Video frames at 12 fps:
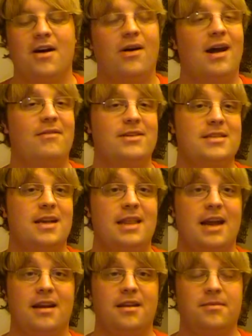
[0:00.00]
having said
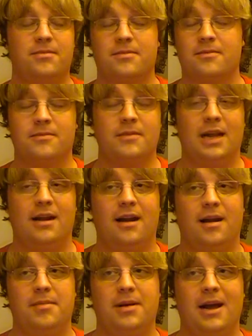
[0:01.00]
that,
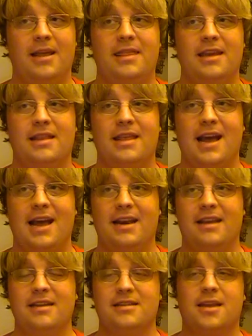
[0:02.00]
I think
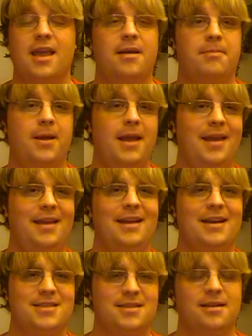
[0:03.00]
that his campaign
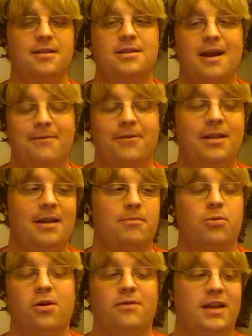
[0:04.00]
has definitely
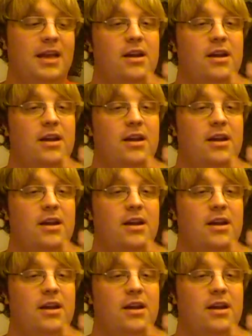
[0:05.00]
improved.